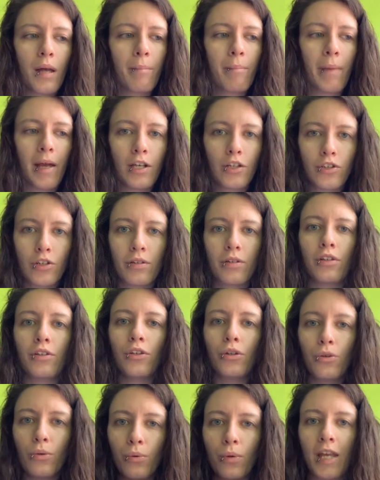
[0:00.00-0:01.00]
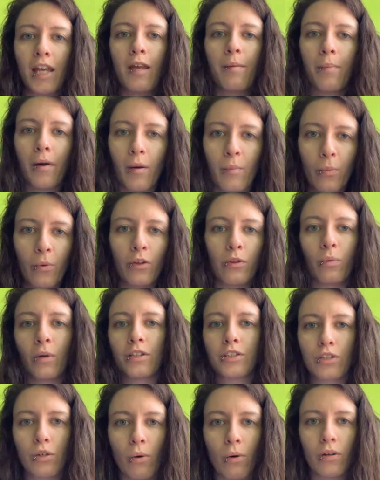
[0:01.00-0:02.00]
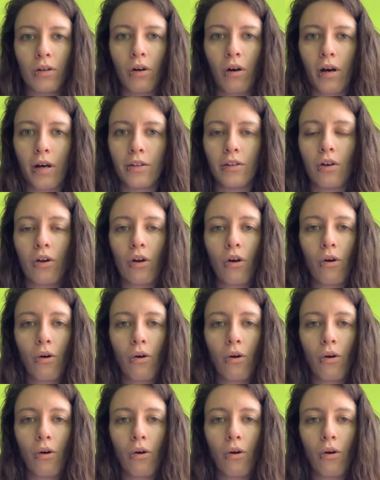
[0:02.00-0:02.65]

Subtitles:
make sure that you keep up with what's going on